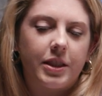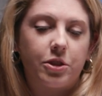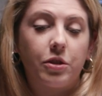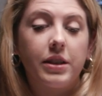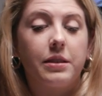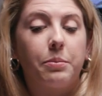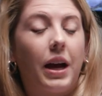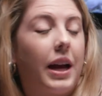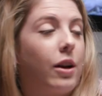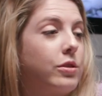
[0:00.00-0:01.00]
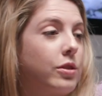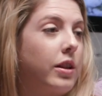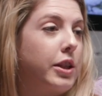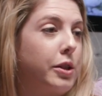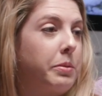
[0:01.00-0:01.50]
It's crazy, but I also
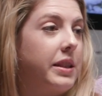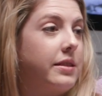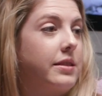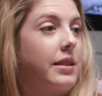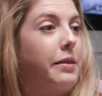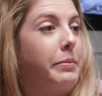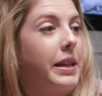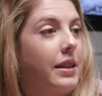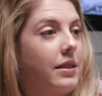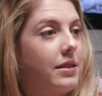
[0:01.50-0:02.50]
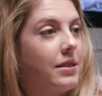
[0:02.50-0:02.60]
like your penis inside of me.